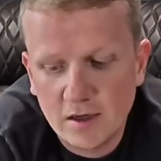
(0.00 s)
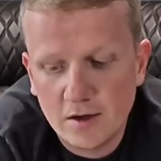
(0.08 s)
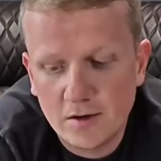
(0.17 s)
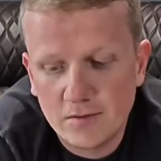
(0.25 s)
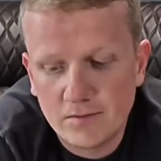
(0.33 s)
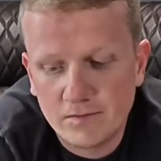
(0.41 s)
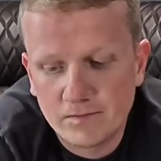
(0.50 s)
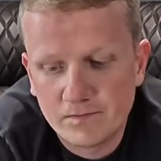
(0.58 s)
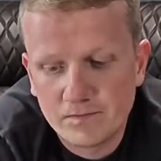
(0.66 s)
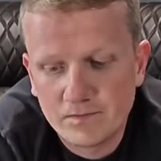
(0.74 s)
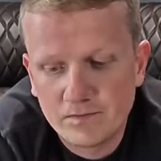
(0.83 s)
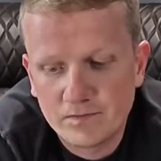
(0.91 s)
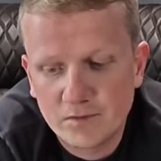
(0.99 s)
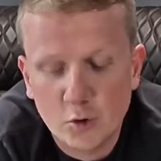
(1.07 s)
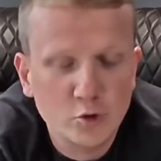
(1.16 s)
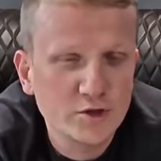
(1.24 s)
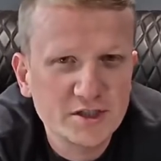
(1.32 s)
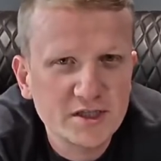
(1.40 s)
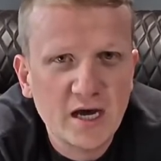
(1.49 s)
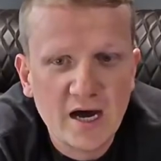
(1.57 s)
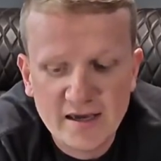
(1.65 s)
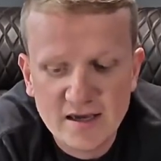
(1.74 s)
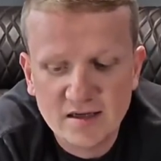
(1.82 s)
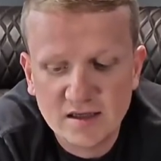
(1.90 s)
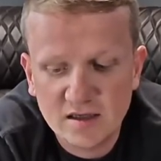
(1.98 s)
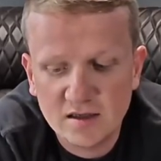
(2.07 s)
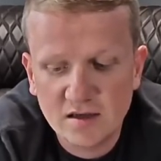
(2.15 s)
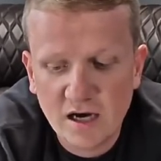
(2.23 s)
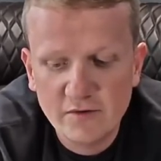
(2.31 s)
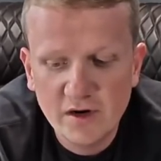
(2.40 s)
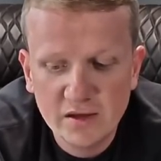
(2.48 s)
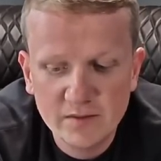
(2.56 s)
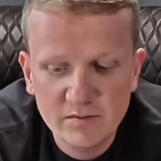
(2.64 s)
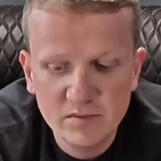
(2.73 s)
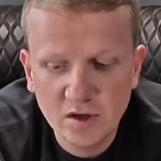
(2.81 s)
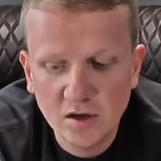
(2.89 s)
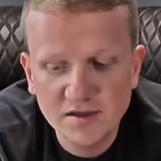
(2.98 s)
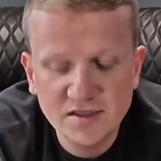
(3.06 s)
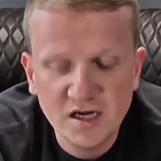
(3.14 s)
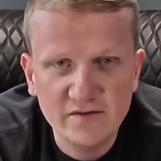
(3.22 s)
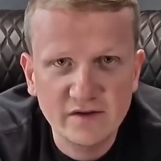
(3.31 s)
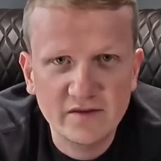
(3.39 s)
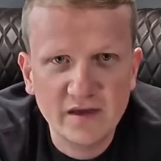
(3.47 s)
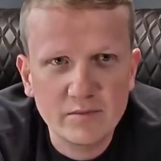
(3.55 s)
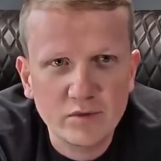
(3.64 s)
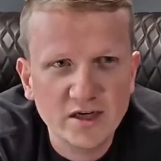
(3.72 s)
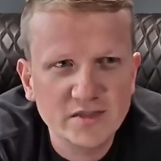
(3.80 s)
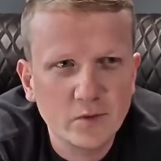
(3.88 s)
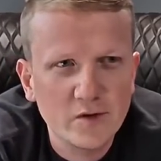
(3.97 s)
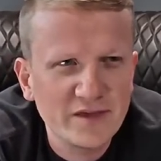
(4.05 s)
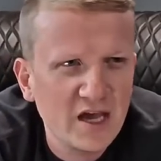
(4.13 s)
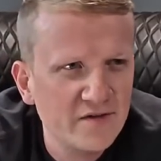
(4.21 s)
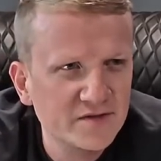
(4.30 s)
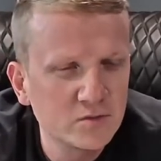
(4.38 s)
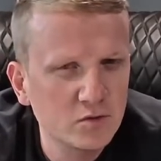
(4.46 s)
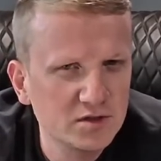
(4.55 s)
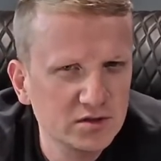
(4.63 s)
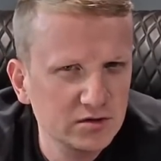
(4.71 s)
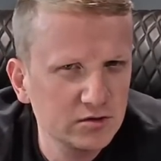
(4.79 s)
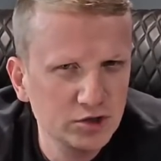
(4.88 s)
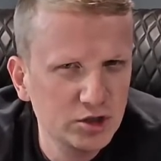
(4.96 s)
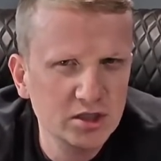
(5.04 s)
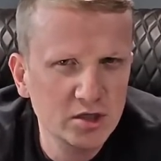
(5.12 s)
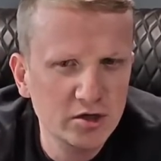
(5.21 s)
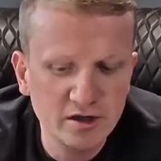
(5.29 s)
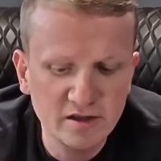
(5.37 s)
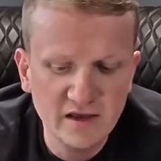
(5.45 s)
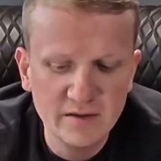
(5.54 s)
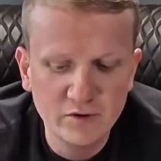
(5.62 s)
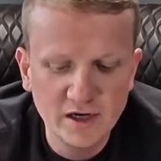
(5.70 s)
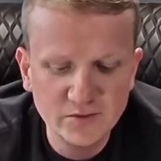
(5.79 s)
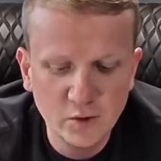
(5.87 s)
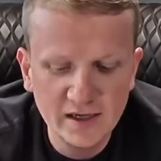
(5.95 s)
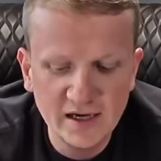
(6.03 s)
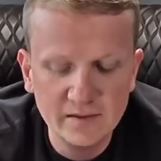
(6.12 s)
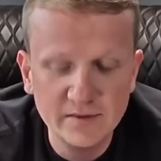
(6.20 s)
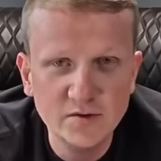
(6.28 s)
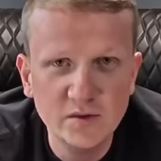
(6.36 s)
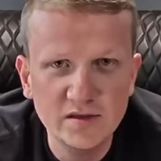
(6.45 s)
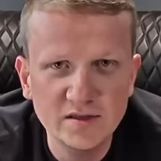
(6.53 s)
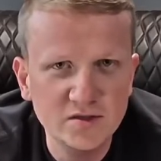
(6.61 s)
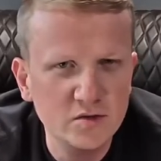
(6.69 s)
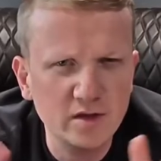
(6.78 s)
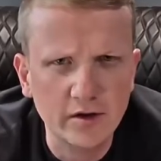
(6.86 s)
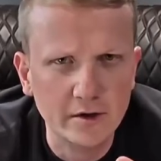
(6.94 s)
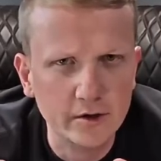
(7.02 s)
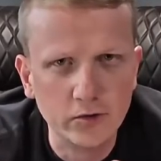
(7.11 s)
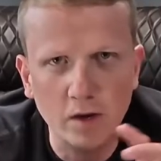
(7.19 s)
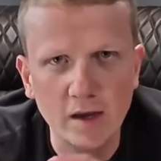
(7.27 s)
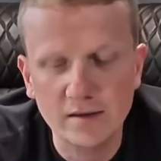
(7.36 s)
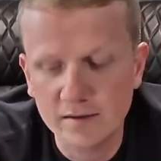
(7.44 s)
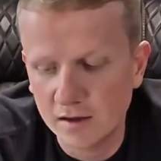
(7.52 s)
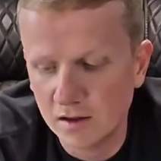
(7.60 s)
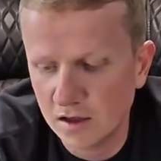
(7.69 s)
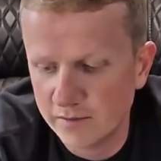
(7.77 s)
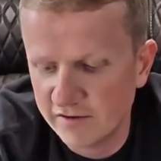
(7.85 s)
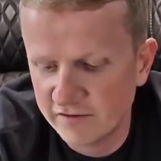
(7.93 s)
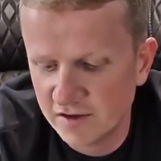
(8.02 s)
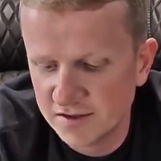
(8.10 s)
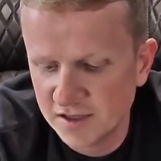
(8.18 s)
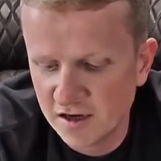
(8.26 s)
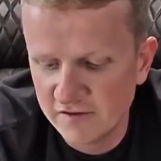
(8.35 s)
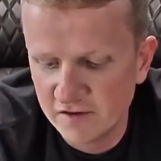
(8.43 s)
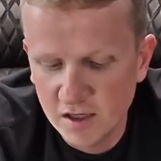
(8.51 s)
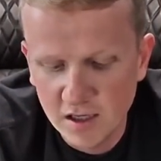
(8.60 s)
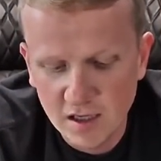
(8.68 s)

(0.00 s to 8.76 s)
or just a high-end key, I recommend Begali's kind of at that price point. They have some ones just underneath that price point, kind of between these two, that are great, that a lot of my friends have.